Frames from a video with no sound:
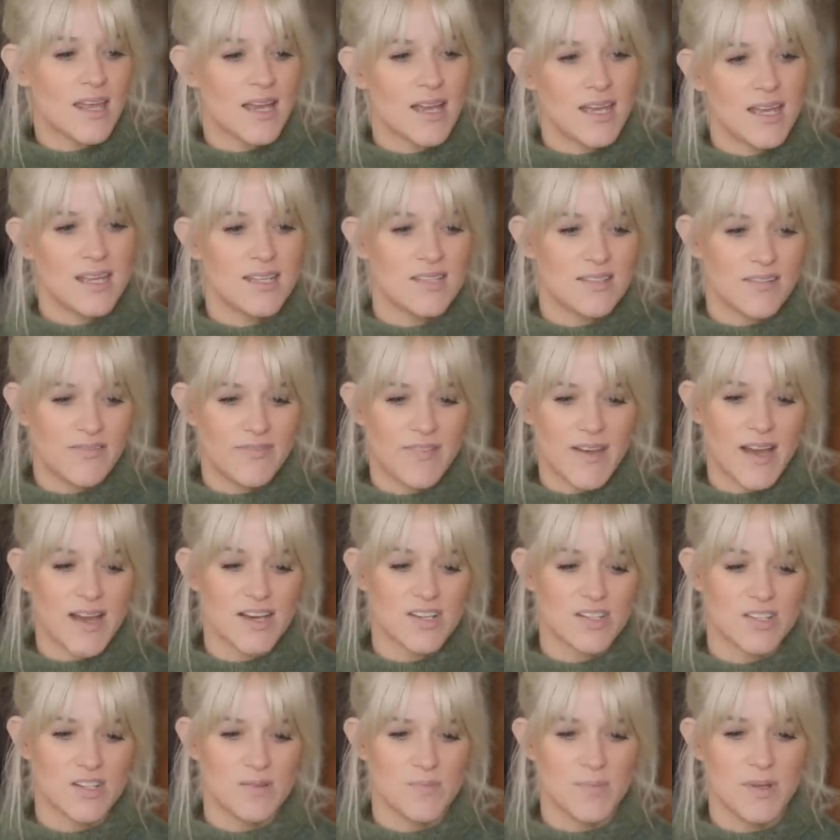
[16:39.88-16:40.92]
that into
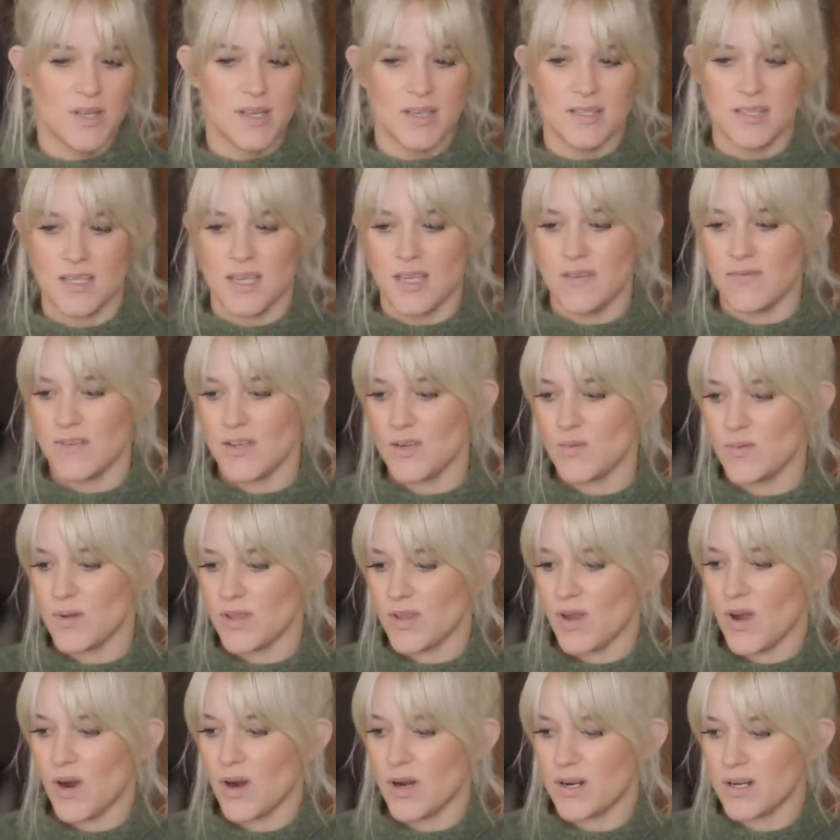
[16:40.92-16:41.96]
fashion because even
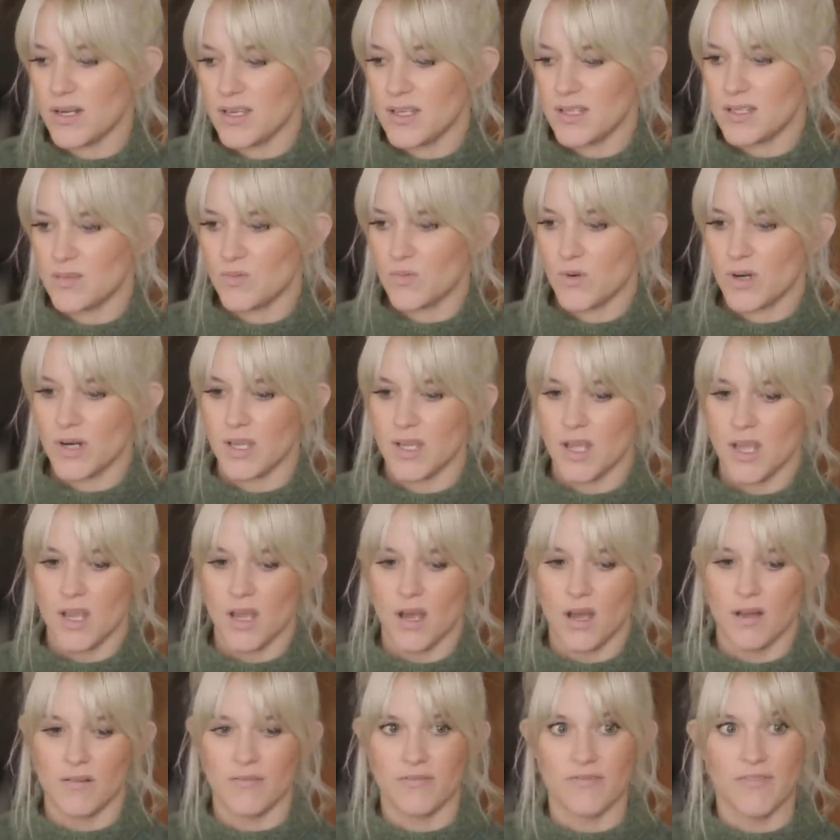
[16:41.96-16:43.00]
with artists
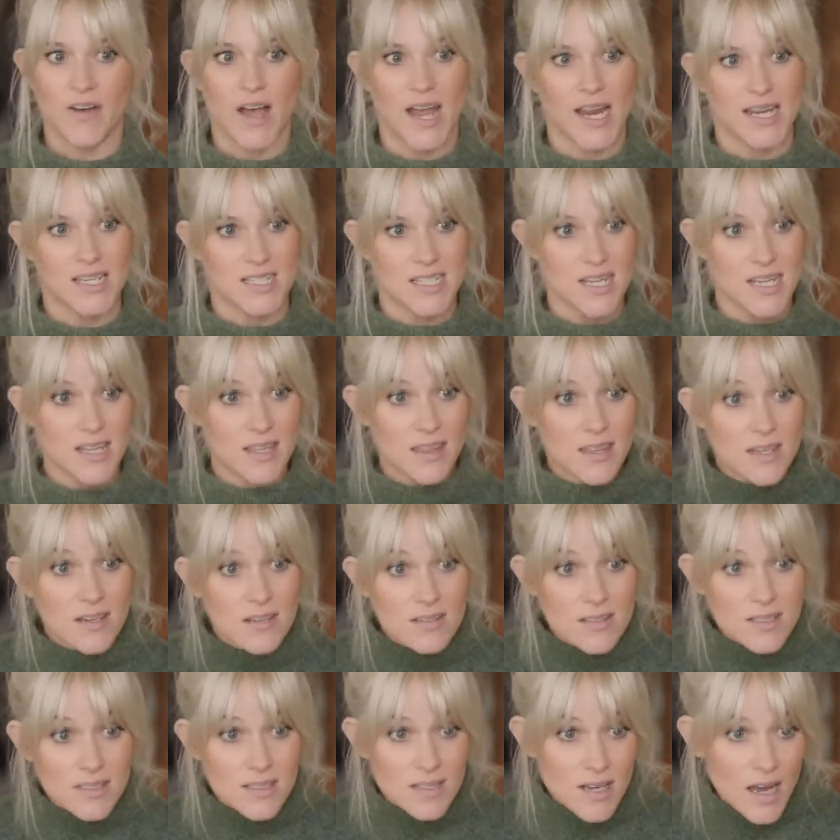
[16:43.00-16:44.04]
working on finding
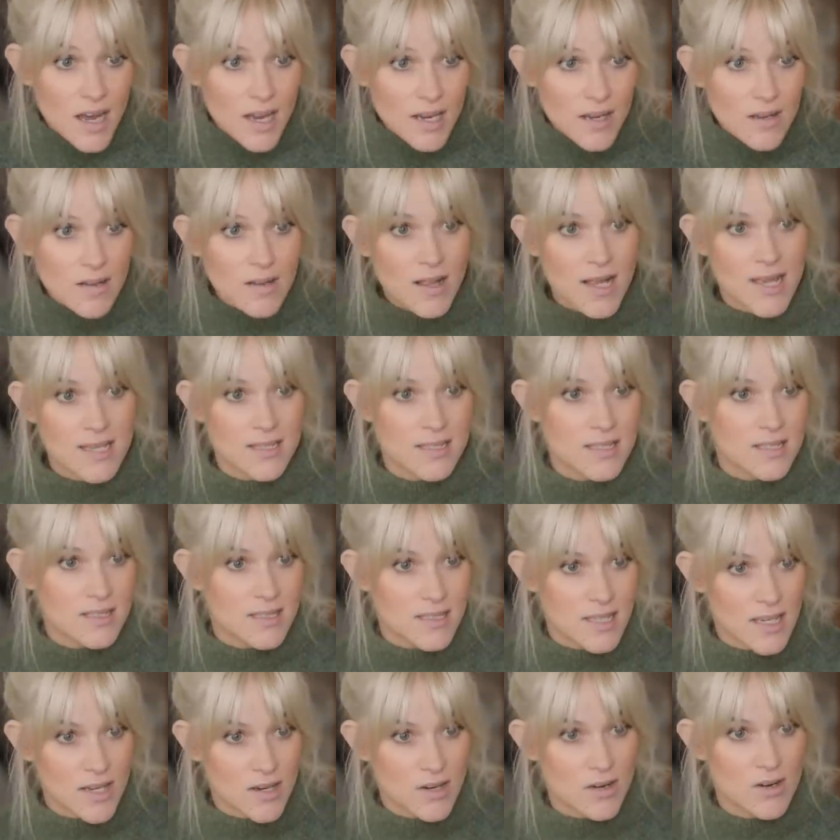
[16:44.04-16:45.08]
their style as a
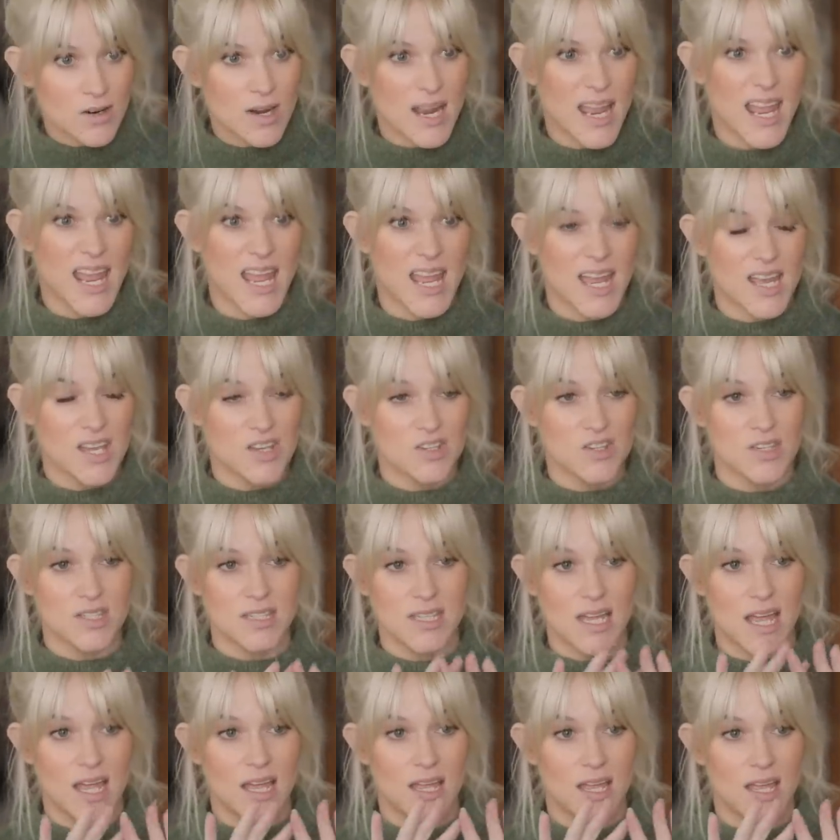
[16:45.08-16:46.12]
singer and
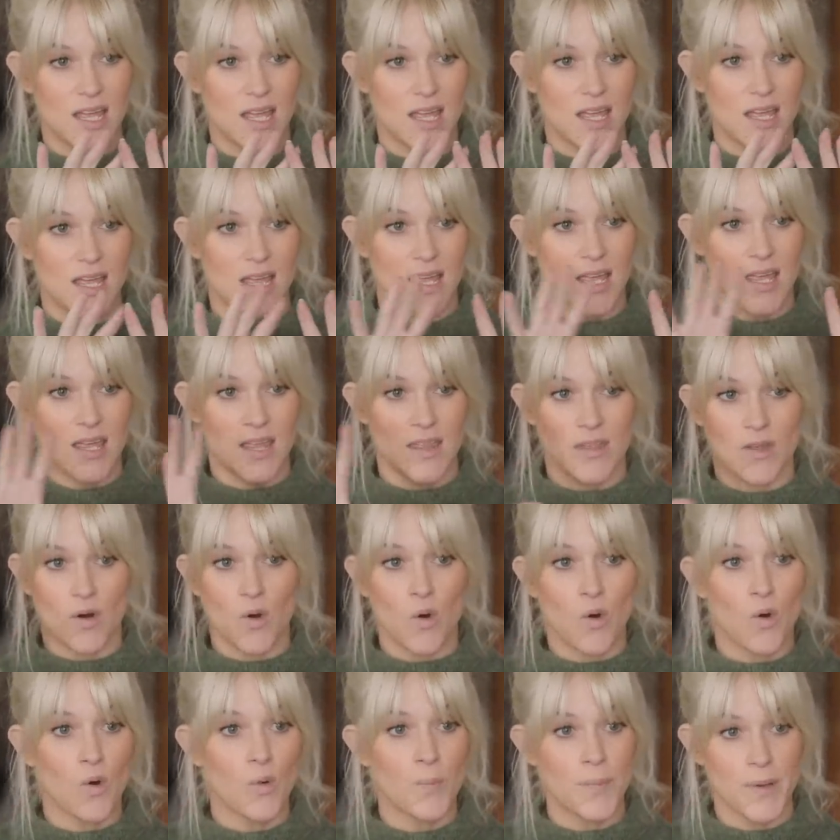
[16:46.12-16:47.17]
just in the
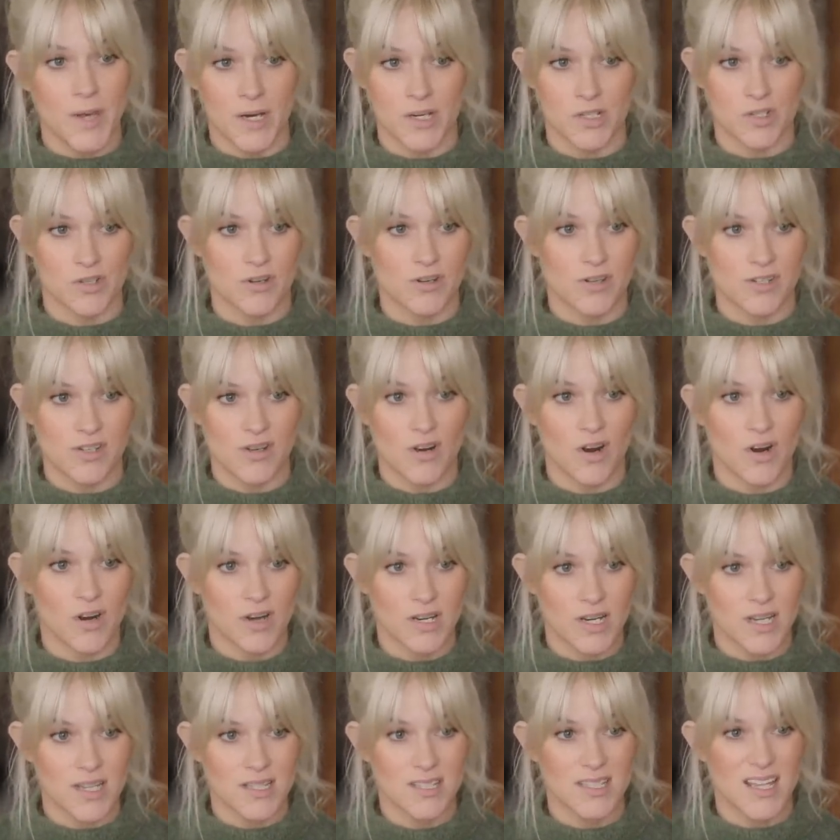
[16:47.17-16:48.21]
whole picture as an
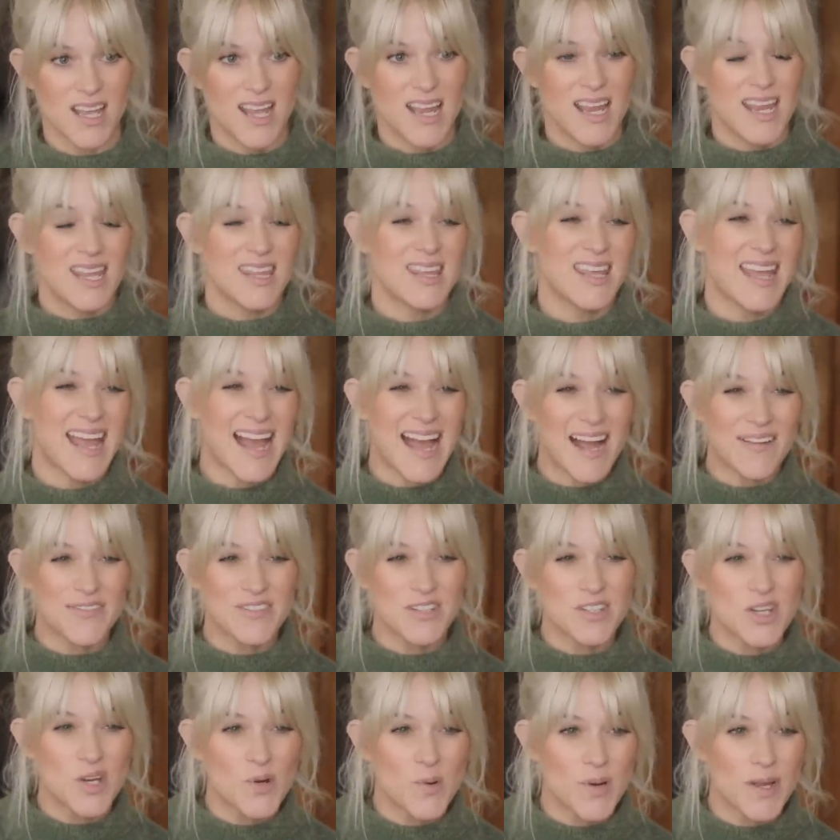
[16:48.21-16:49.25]
artist, mm-hmm. they have
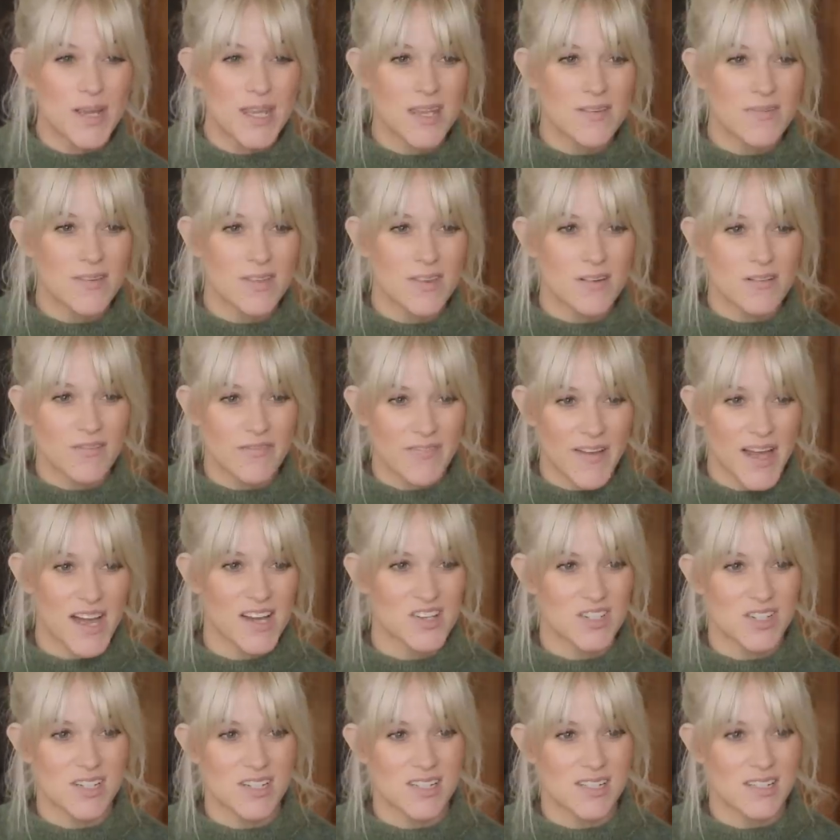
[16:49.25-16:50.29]
to know what even their
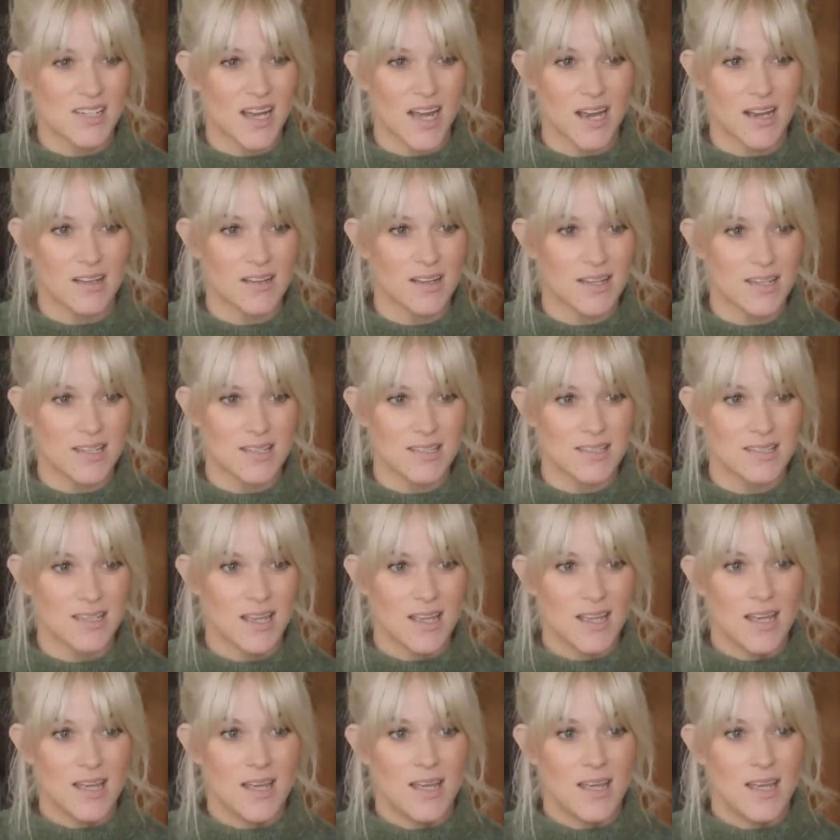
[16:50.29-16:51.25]
fashion style is.